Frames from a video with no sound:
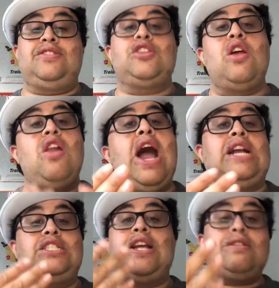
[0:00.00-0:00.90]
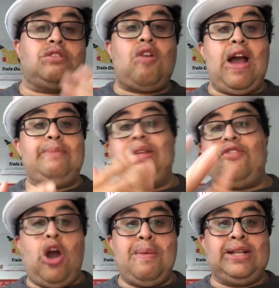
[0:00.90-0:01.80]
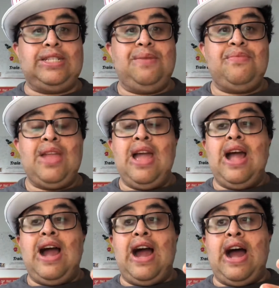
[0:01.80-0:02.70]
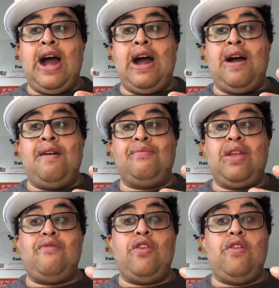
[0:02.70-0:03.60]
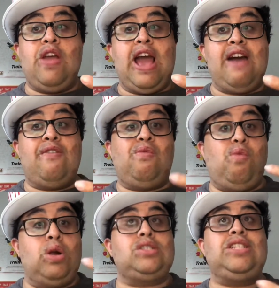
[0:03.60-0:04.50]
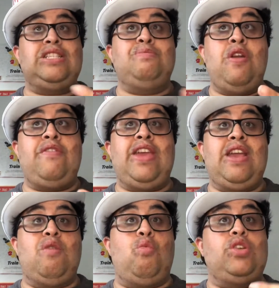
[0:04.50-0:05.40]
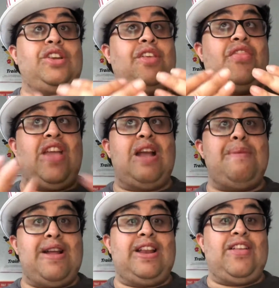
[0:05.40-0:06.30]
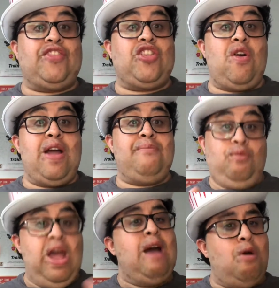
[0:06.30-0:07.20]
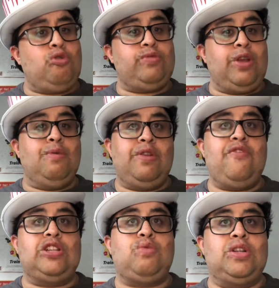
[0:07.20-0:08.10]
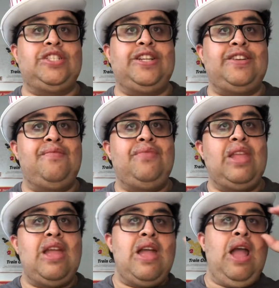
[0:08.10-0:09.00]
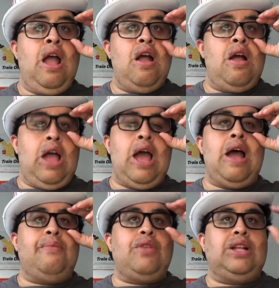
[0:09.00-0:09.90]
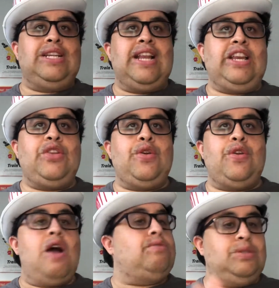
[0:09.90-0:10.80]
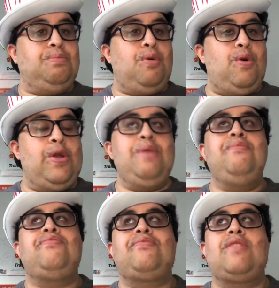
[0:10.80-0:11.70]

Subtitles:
So like, share, subscribe, leave a comment. If you have watched this movie, what did you think about it at the time? How old were you when you first watched it? 1982. I wasn't born.